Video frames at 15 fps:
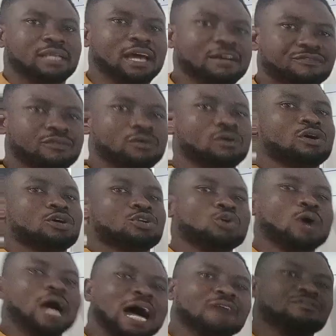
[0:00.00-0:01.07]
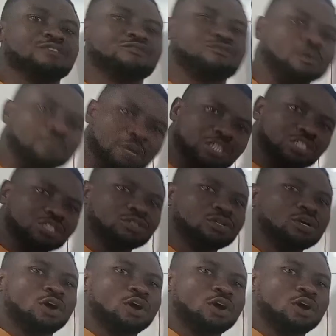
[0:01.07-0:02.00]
Therefore, you have the formation